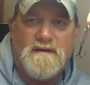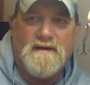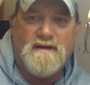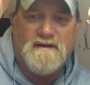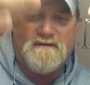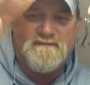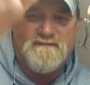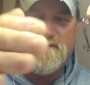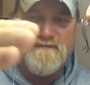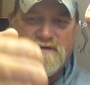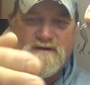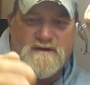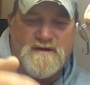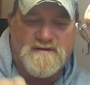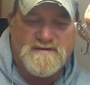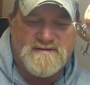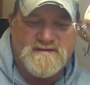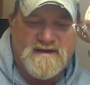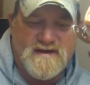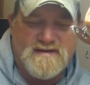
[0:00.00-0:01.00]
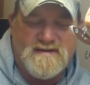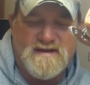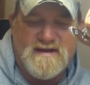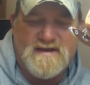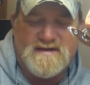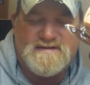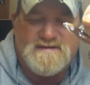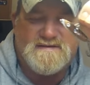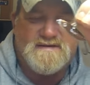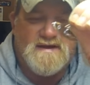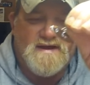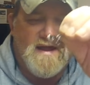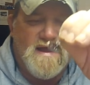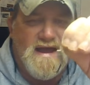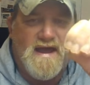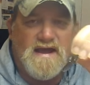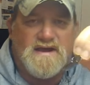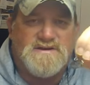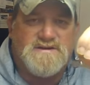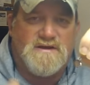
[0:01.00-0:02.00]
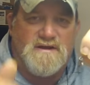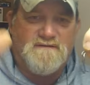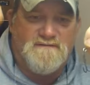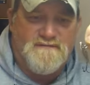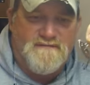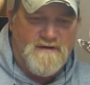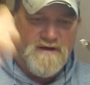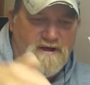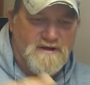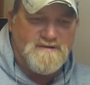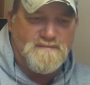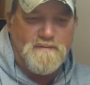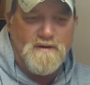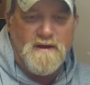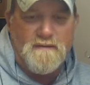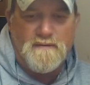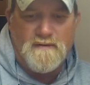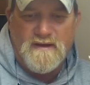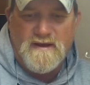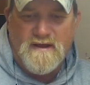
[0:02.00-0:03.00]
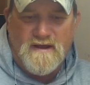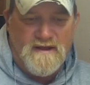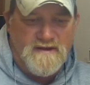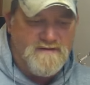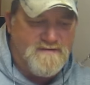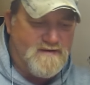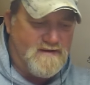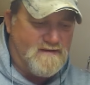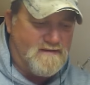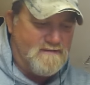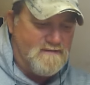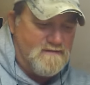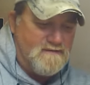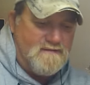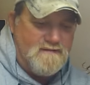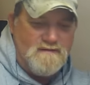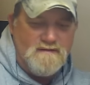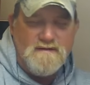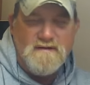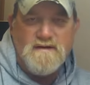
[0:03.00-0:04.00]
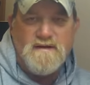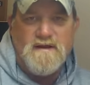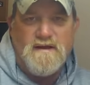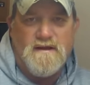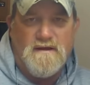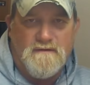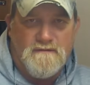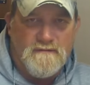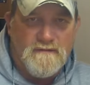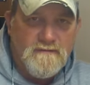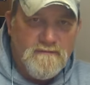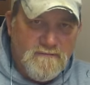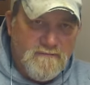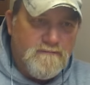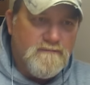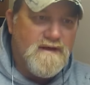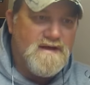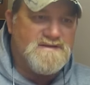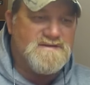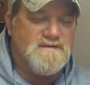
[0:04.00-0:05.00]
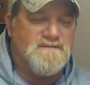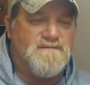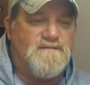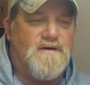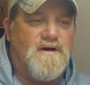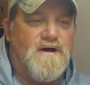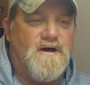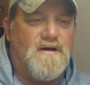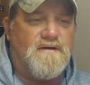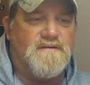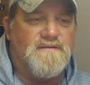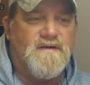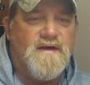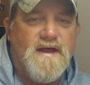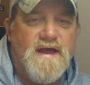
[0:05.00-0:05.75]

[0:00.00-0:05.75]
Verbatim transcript: It falls like this. Actually, it falls probably hunting, you know, as it falls.